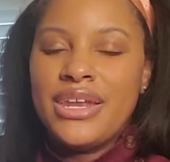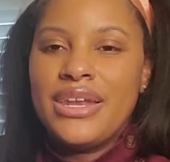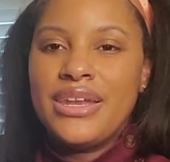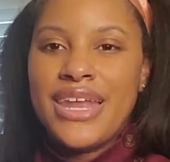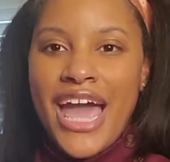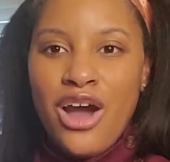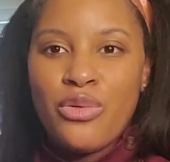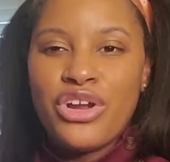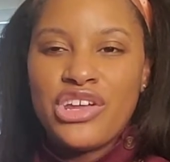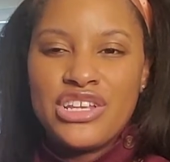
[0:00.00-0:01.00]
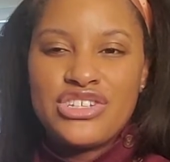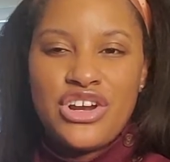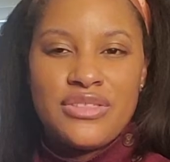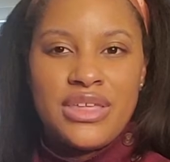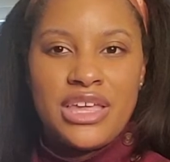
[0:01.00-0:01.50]
Now we're going to
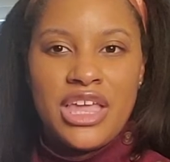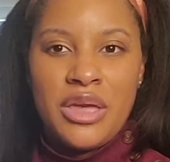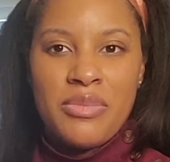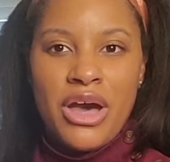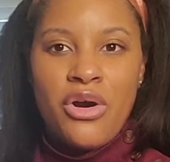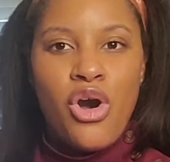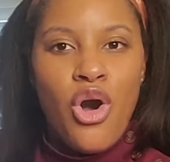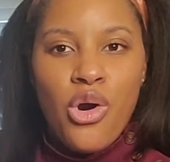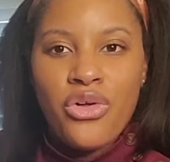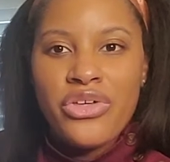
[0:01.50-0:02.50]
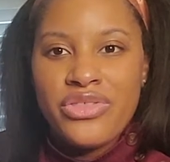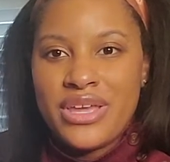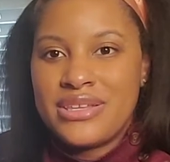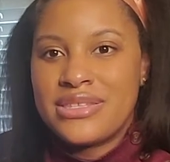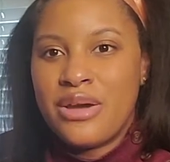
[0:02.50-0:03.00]
start thinking about all the
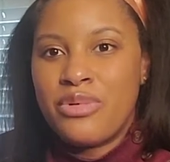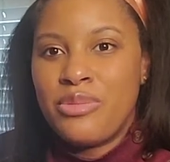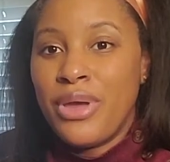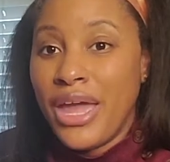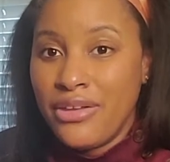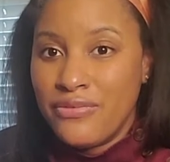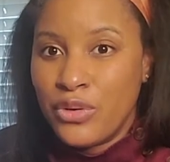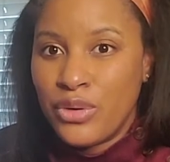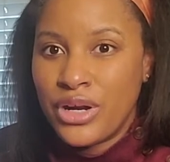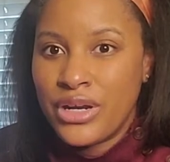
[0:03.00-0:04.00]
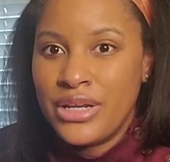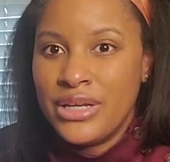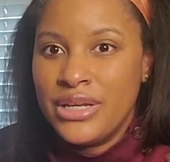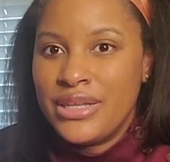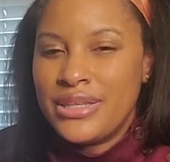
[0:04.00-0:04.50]
things that we pay for
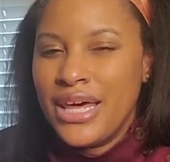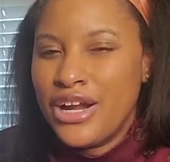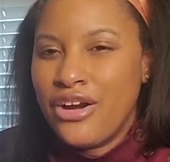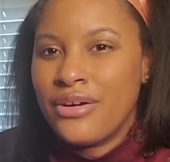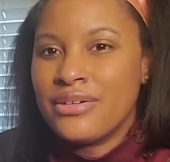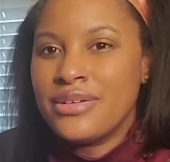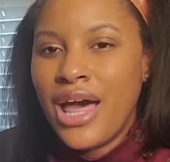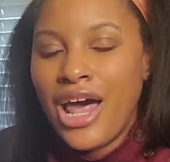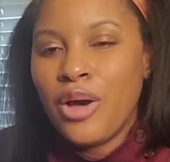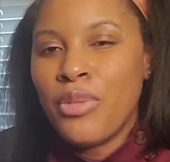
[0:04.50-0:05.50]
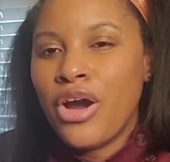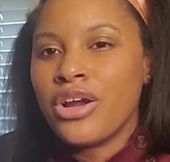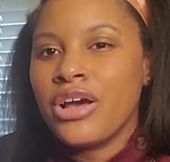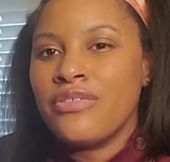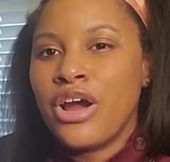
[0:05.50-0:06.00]
that are not a part
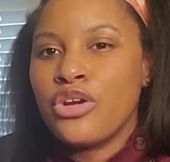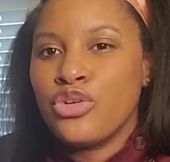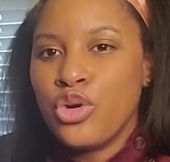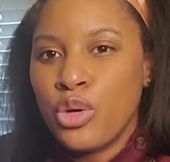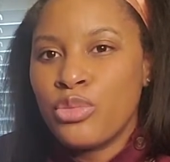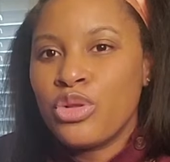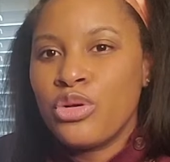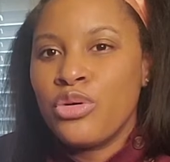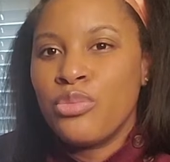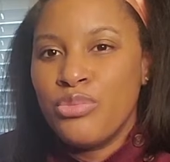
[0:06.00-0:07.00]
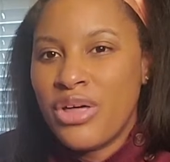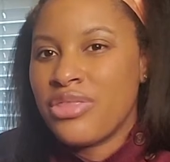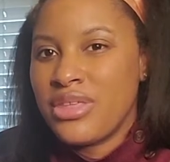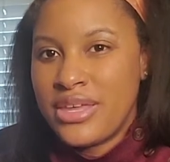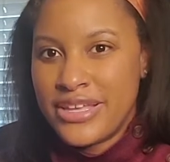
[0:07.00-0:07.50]
of our normal
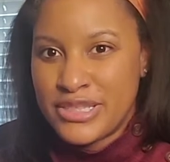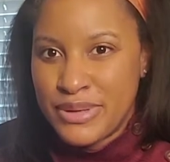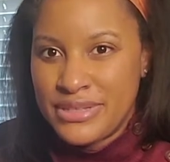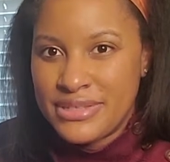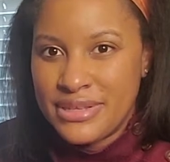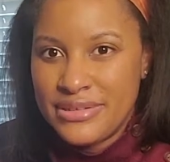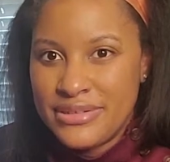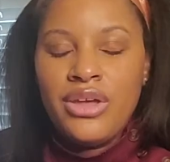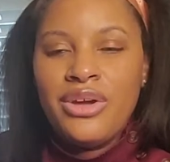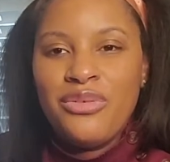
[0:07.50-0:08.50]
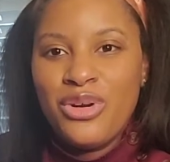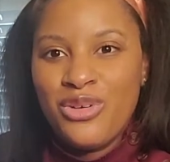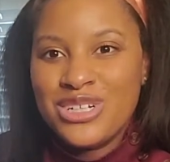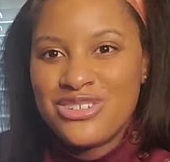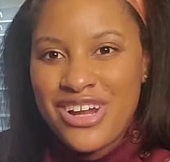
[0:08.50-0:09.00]
monthly expenses. We're
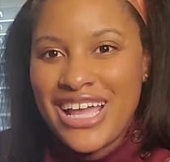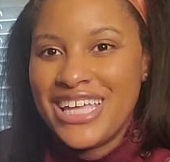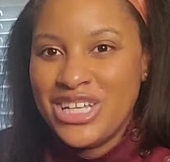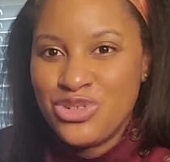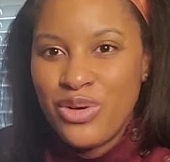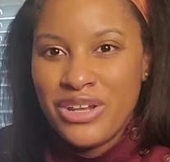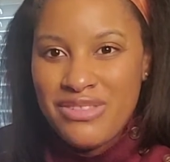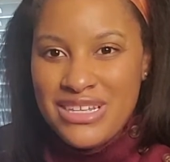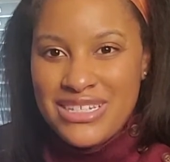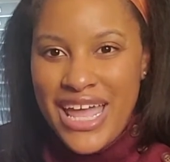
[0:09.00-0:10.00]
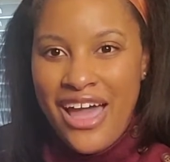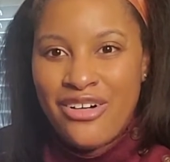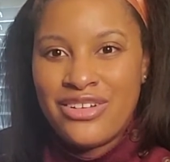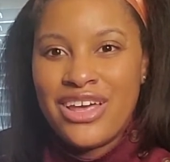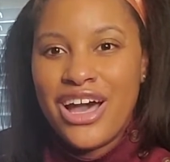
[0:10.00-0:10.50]
going to write each one of these
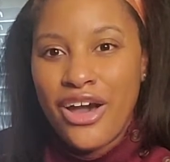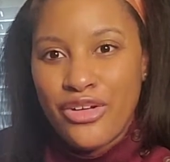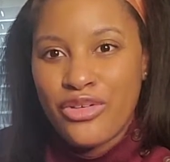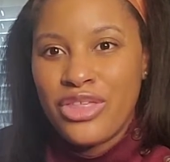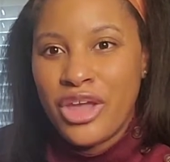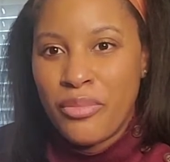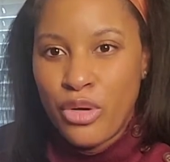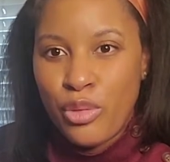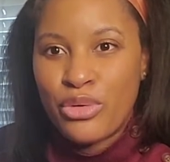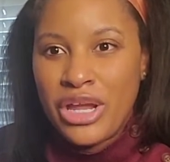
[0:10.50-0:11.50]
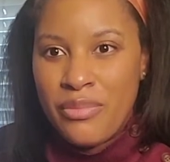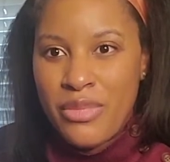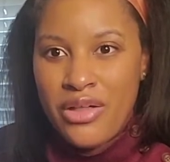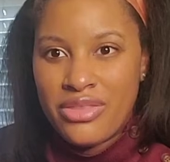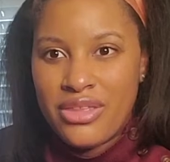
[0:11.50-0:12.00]
down under the appropriate
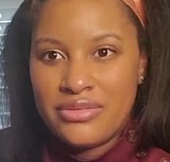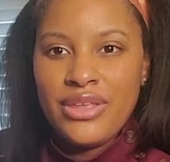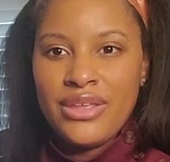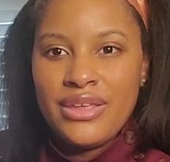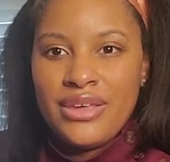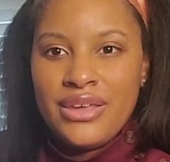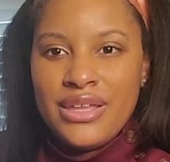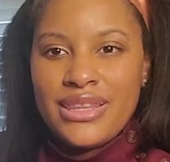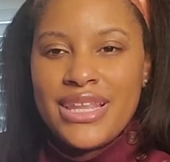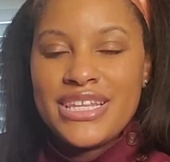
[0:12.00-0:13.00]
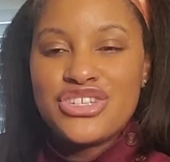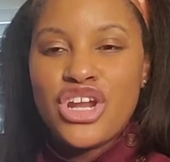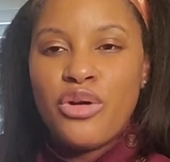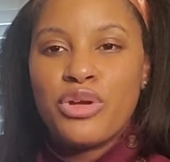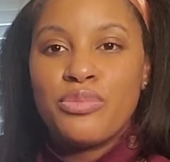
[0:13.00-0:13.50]
month. Let's
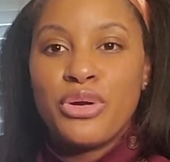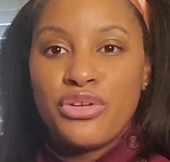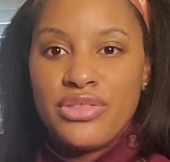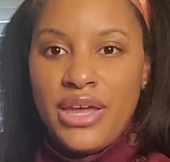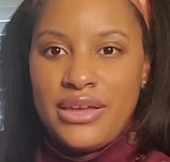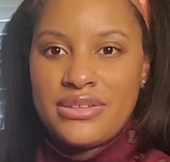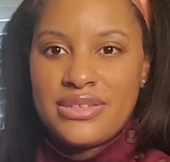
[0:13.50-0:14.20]
start with birthdays.